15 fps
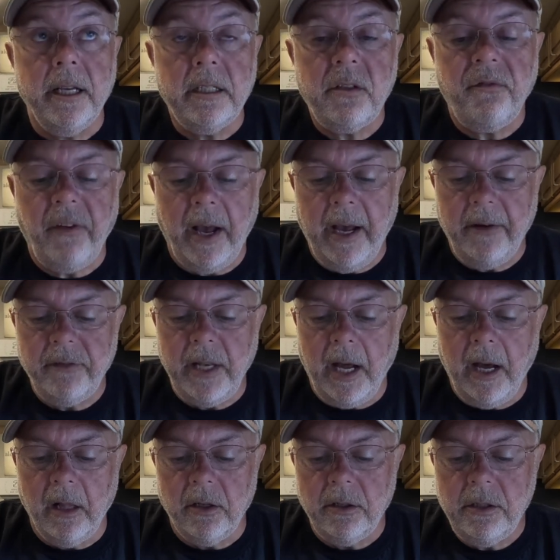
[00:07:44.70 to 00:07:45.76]

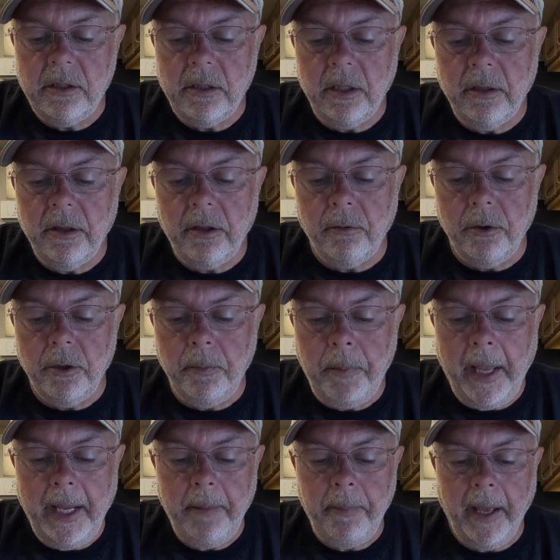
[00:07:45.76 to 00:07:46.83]
$5 through
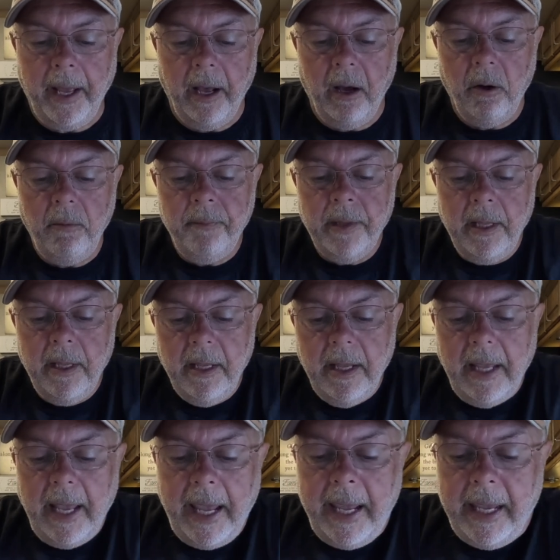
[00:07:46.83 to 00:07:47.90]
PayPal,
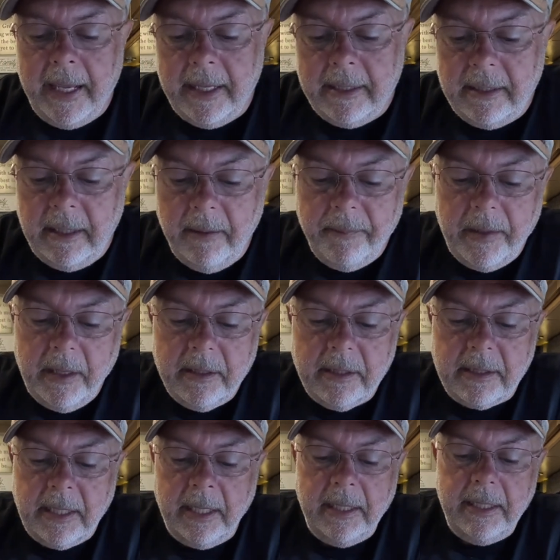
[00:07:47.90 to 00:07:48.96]
and
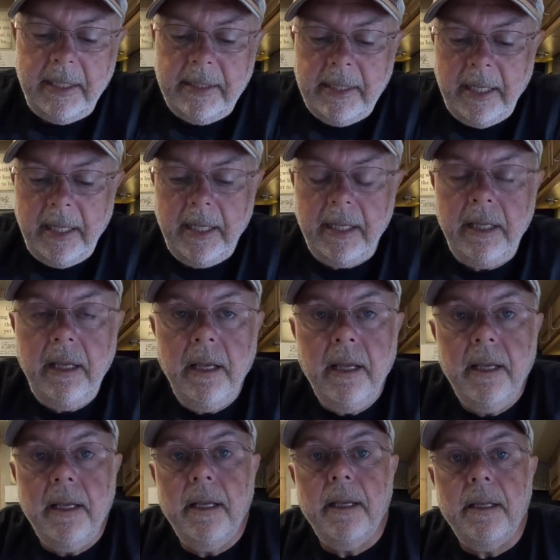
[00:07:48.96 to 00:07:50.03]
Cindy T
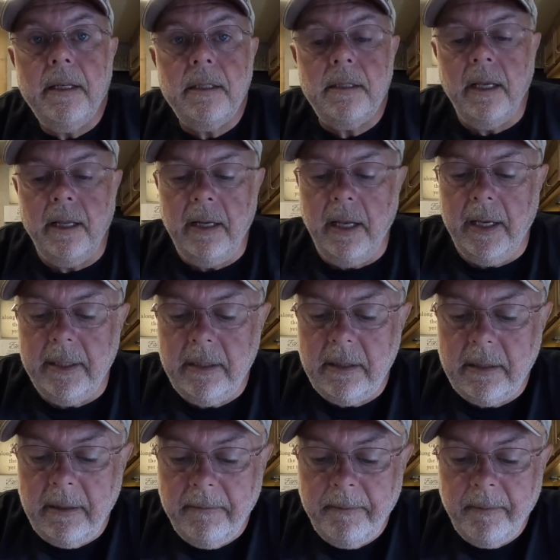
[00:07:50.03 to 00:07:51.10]
sent
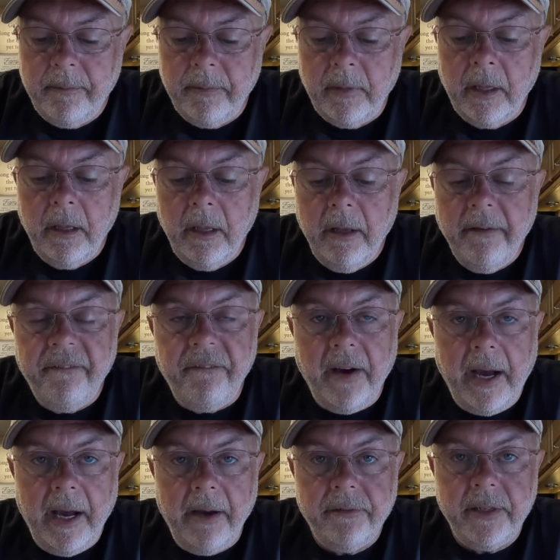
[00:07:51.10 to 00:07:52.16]
us
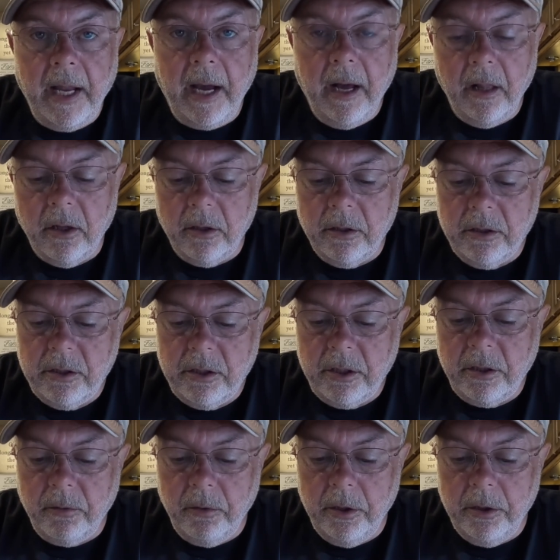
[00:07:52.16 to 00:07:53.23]
$5
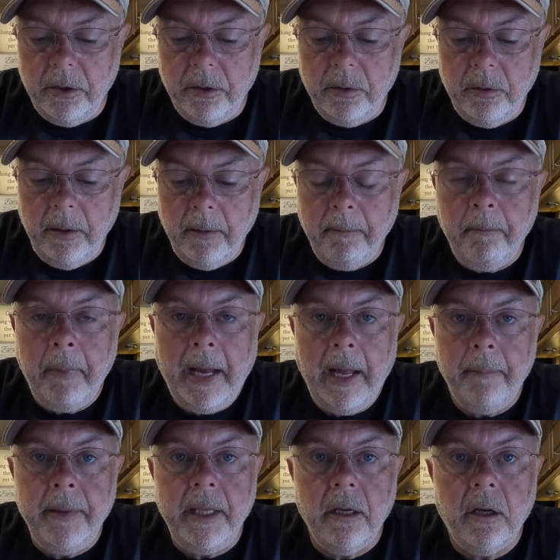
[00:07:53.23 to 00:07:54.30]
through Buy
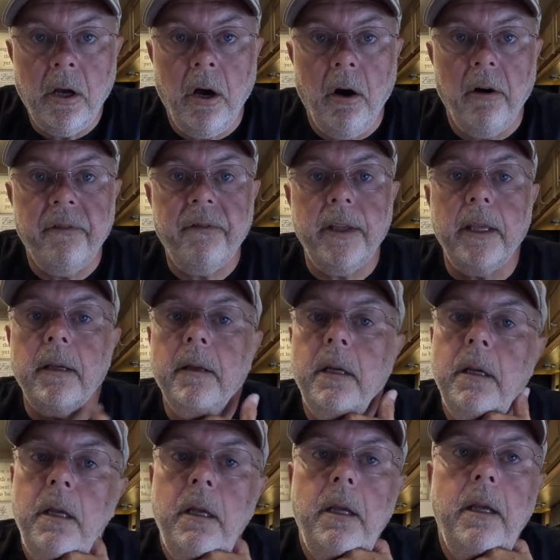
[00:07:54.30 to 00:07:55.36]
Me a Coffee.
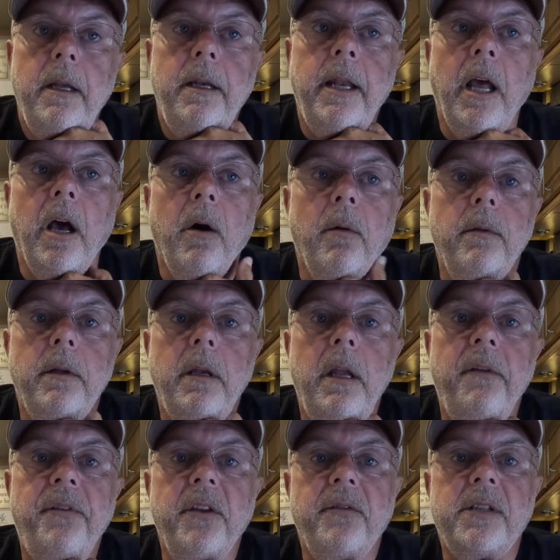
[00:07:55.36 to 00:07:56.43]
Now,
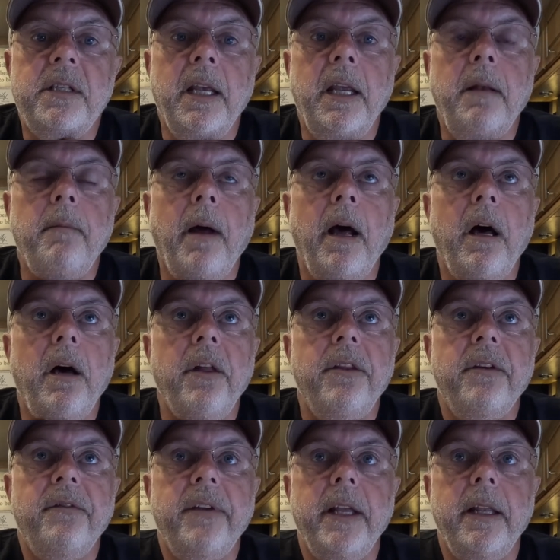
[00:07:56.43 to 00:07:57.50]
if you've seen my
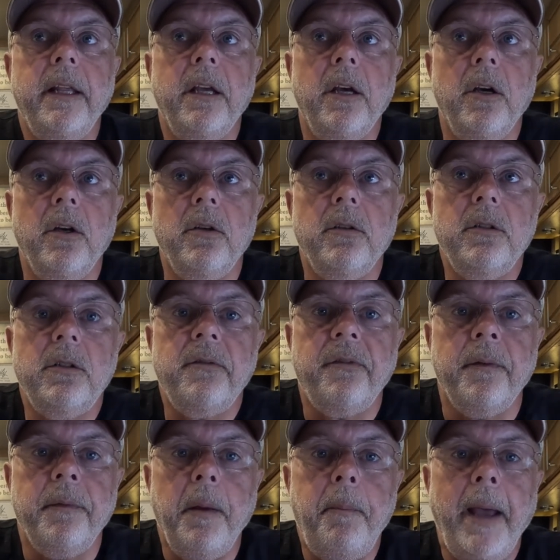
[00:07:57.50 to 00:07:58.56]
other videos
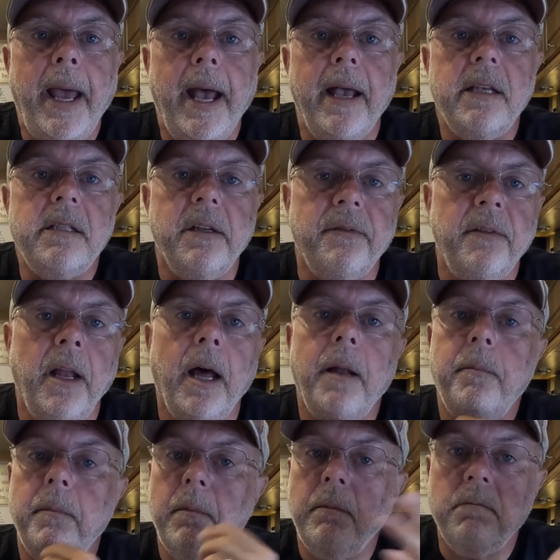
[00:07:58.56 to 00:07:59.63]
from the past, if
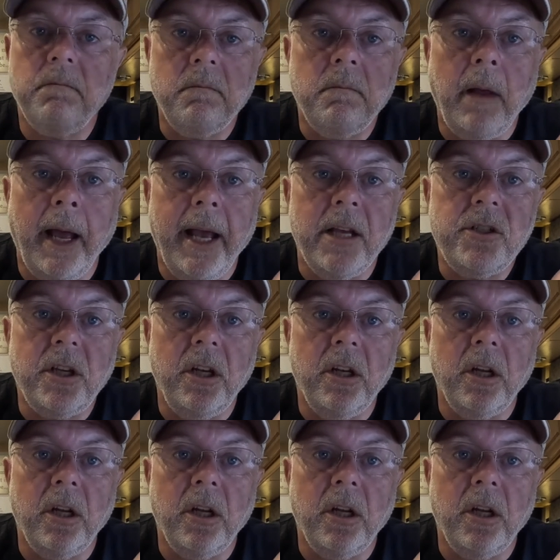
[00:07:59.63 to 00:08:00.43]
not, I ask you to